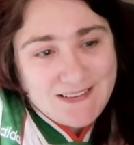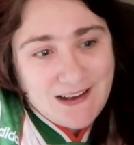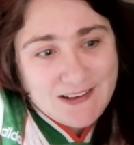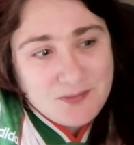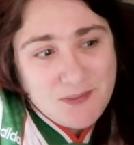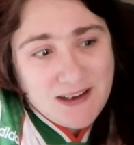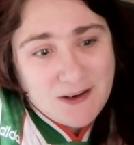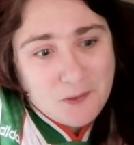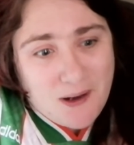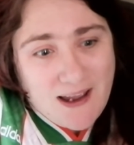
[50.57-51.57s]
takes
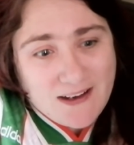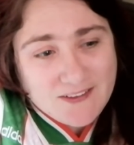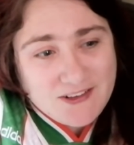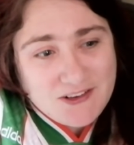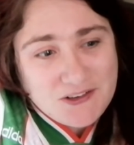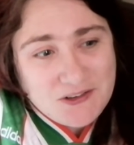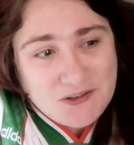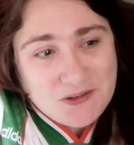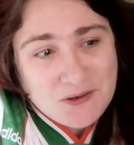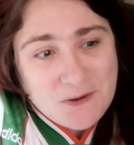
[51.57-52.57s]
me a while
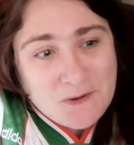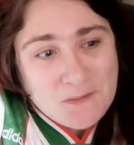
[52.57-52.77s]
to